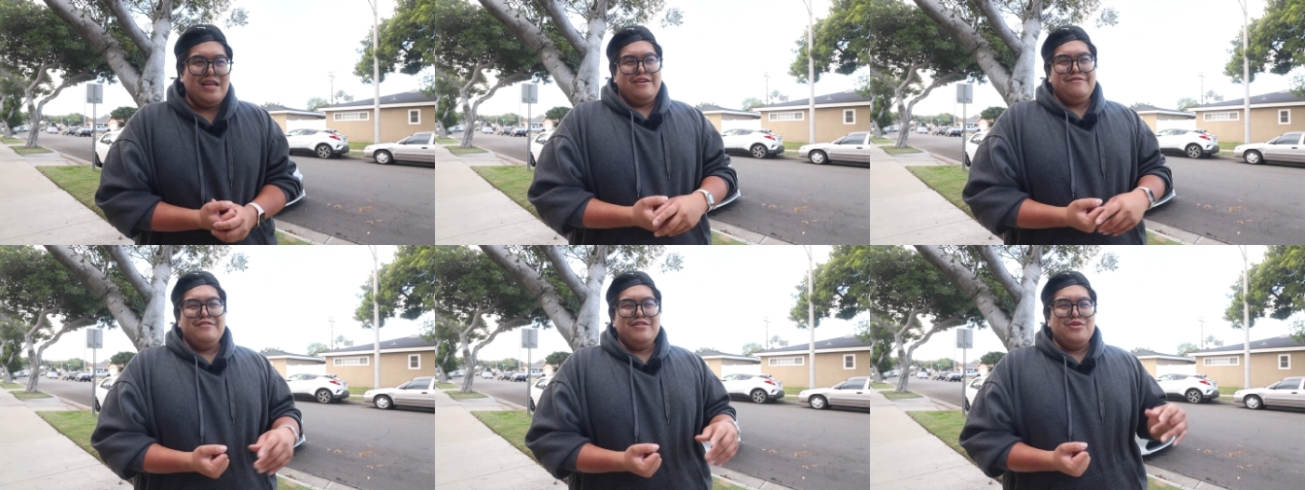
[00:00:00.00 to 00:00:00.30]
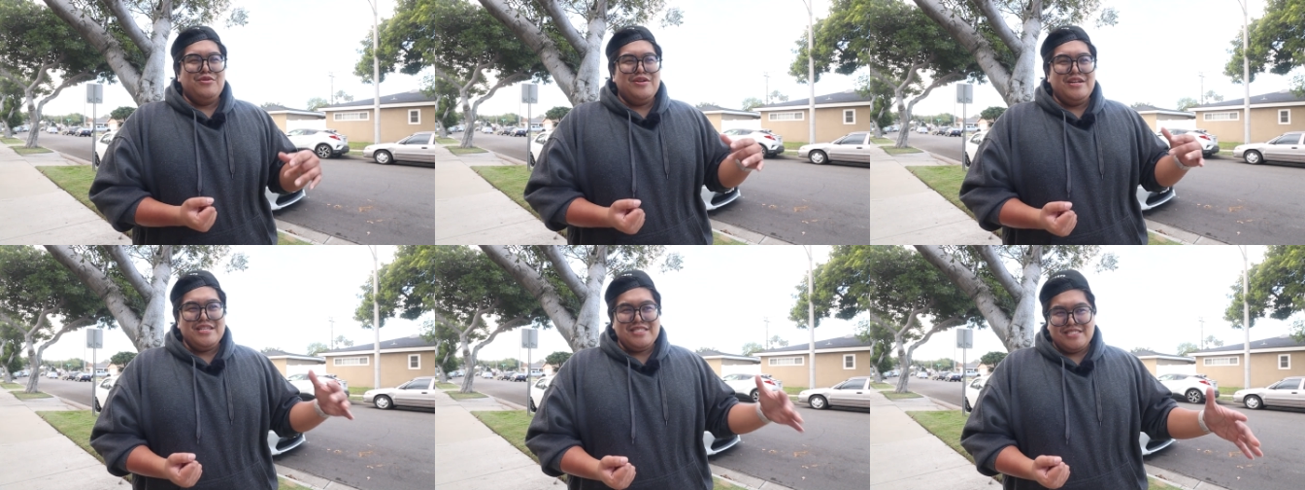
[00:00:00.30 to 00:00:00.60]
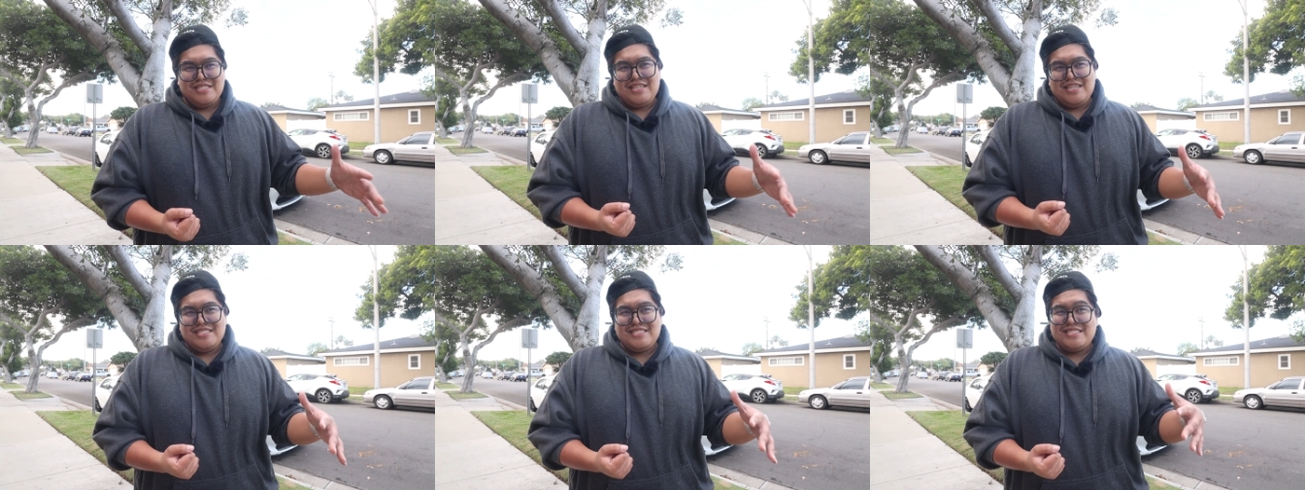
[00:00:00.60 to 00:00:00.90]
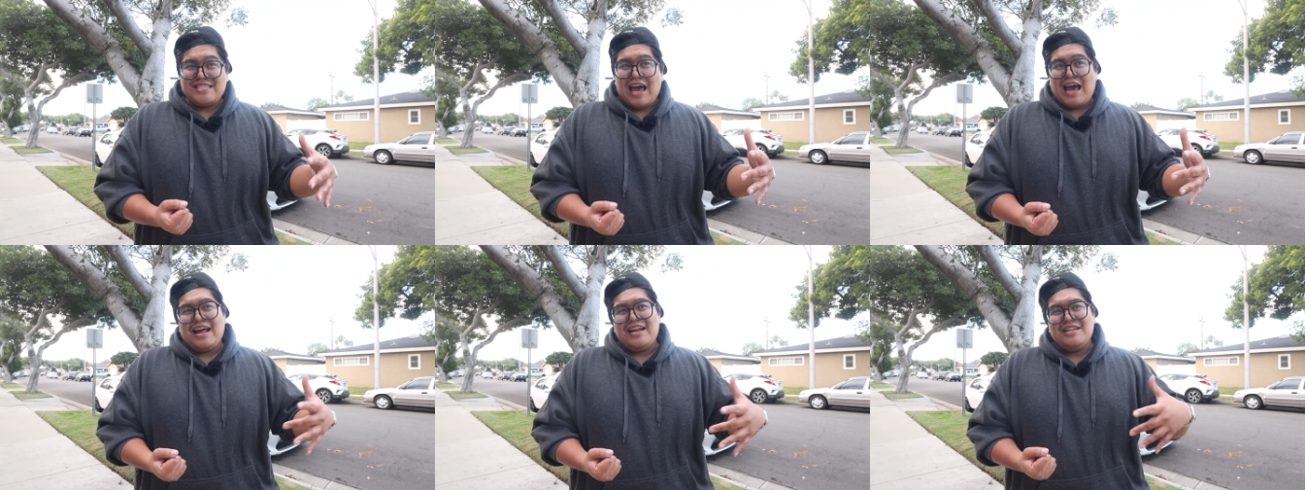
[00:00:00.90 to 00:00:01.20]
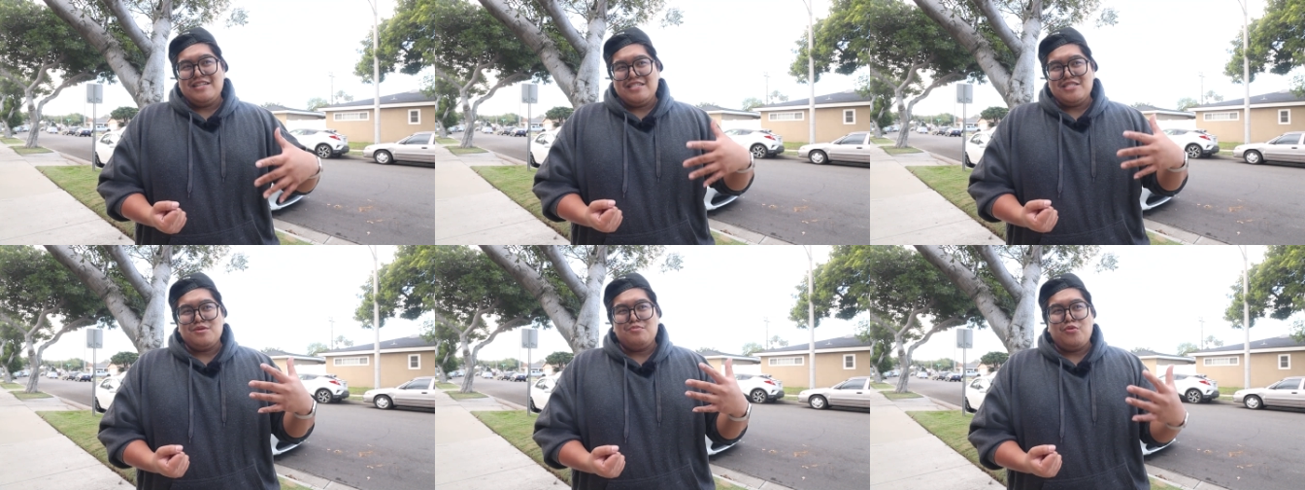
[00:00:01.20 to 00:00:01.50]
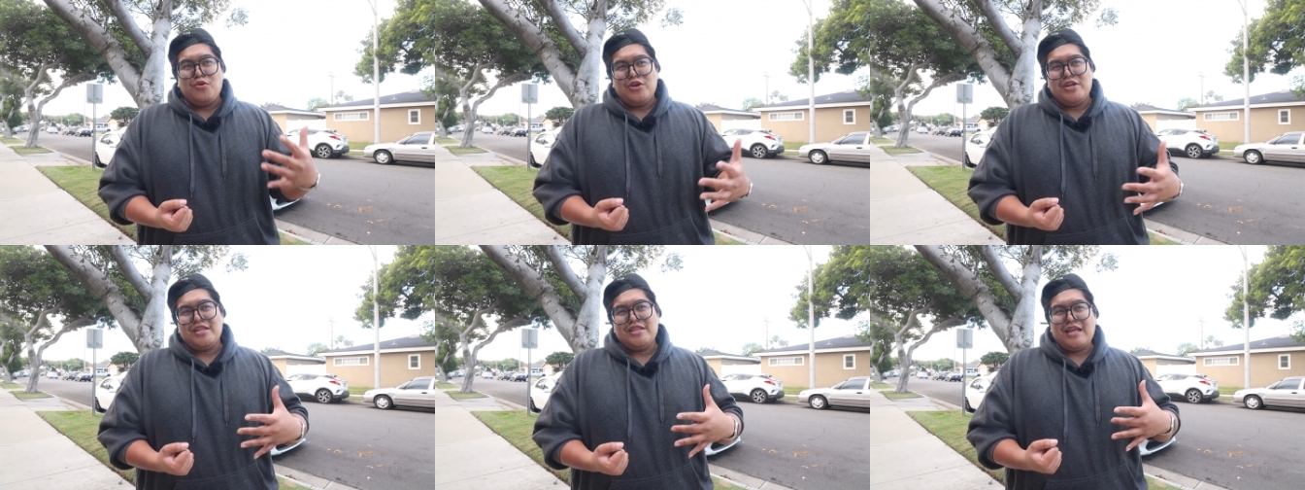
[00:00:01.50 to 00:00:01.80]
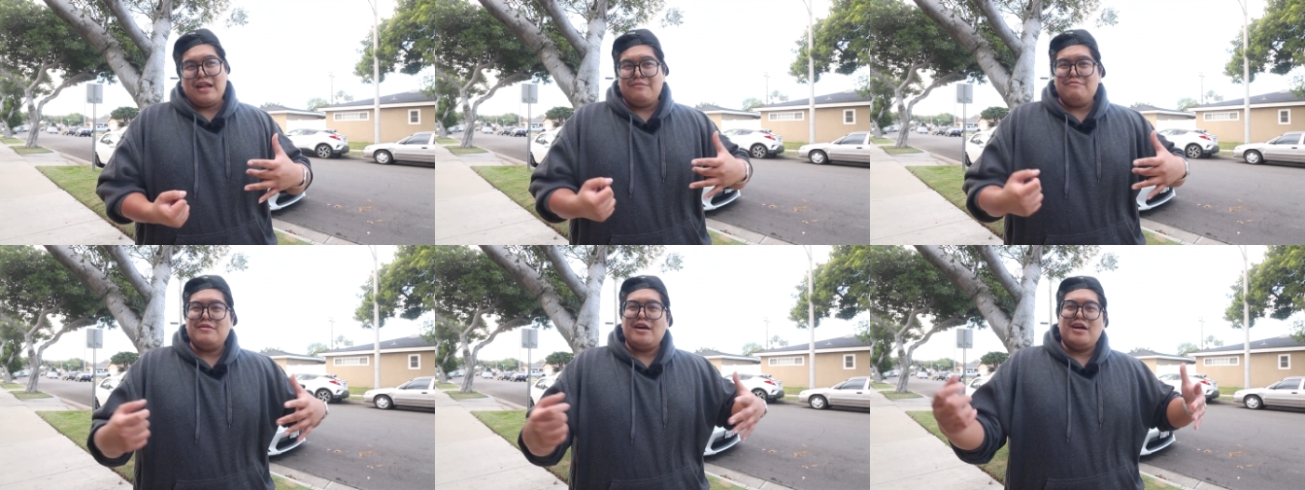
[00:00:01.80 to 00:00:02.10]
Even though it is sad and disappointing
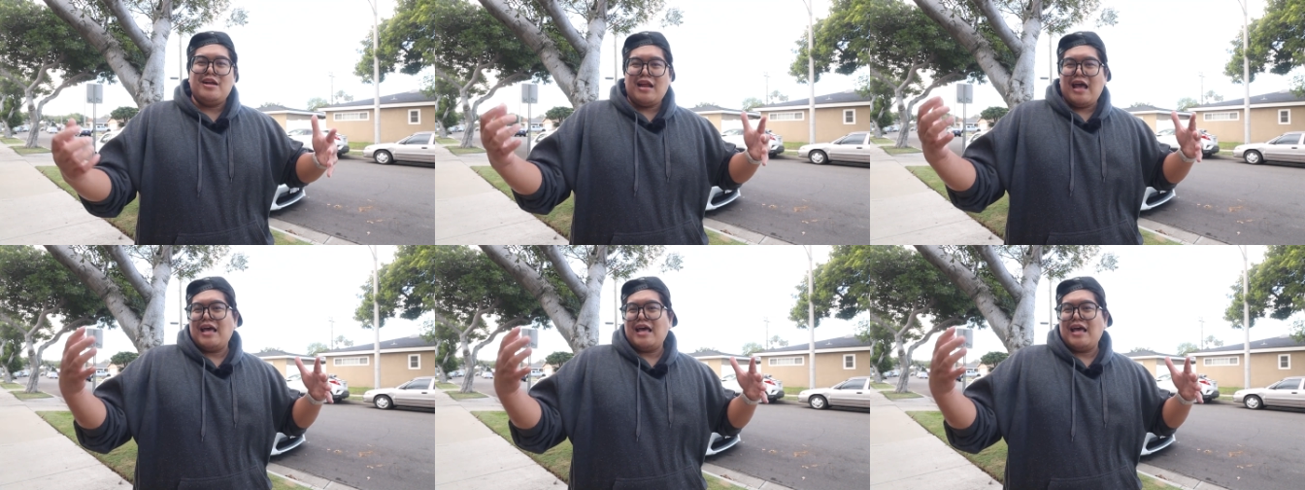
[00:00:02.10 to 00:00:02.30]
that I'm not